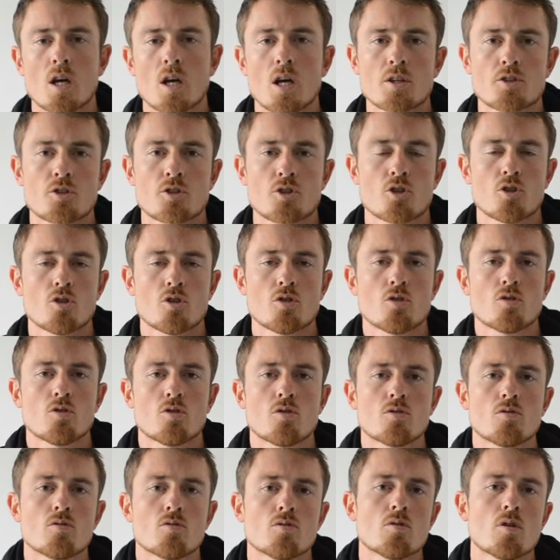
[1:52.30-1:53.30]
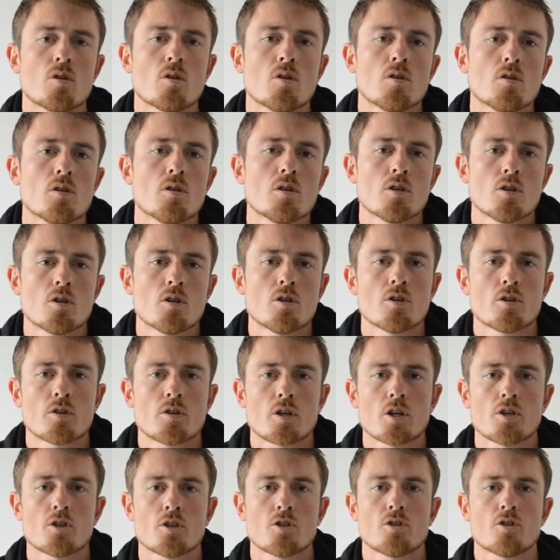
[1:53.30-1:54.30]
So you know, you
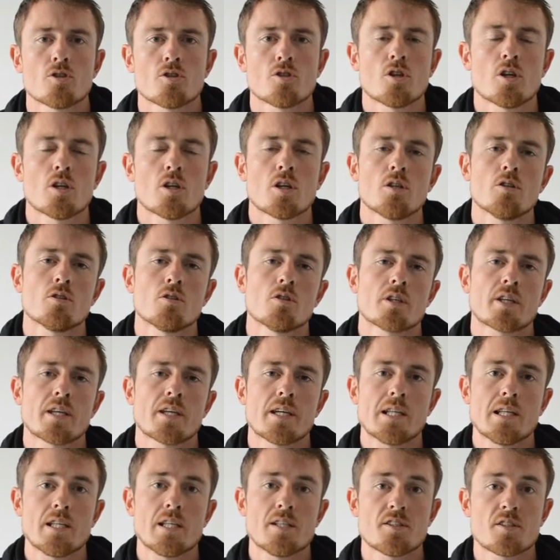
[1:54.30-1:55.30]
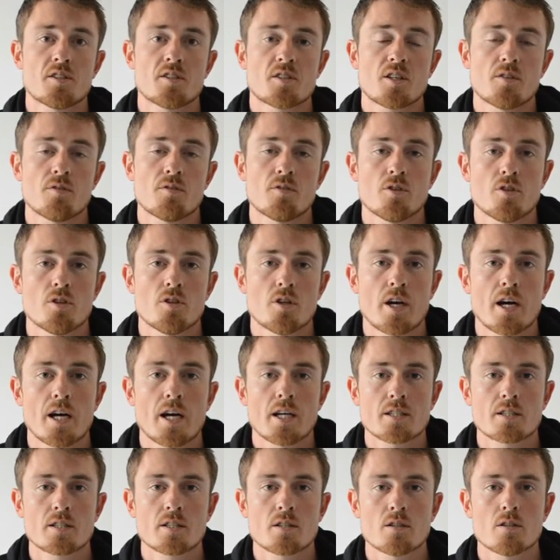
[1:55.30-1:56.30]
got your Achilles is giving you a
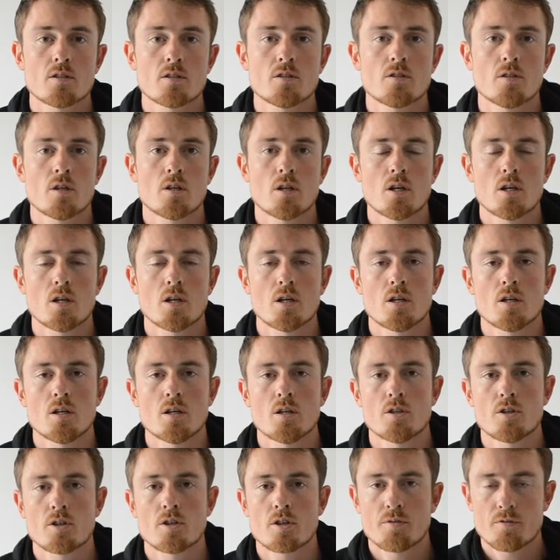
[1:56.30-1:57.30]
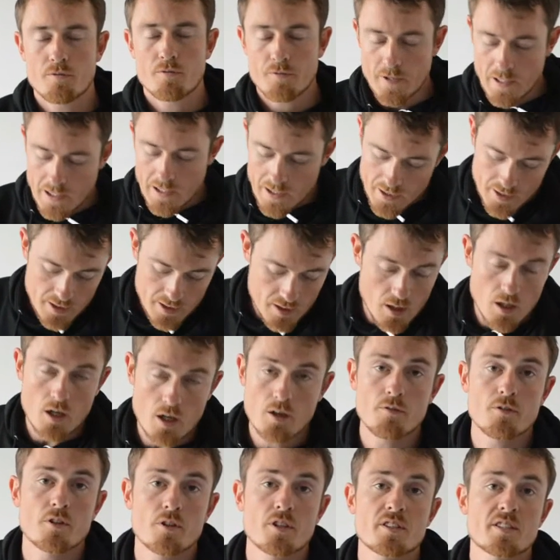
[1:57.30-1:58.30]
hassle. You can feel it
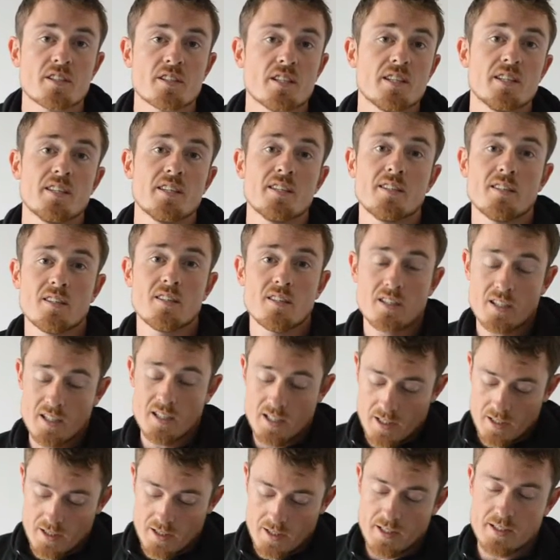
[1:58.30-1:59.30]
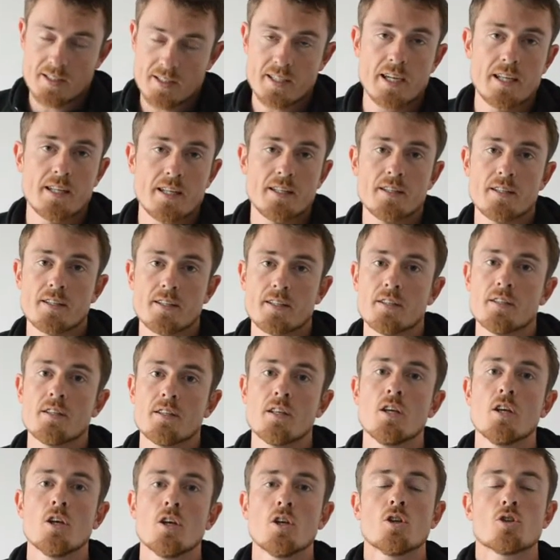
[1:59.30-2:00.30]
obviously in the tendon.
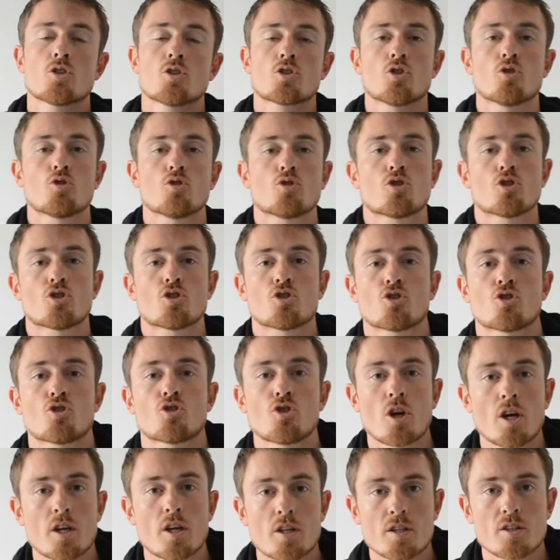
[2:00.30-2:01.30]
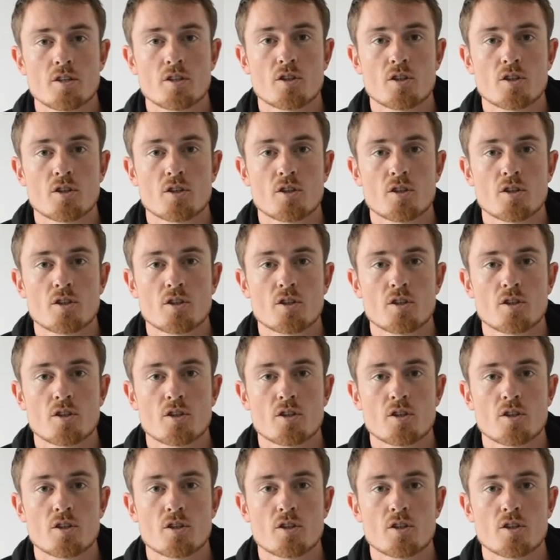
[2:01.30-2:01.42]
So just try this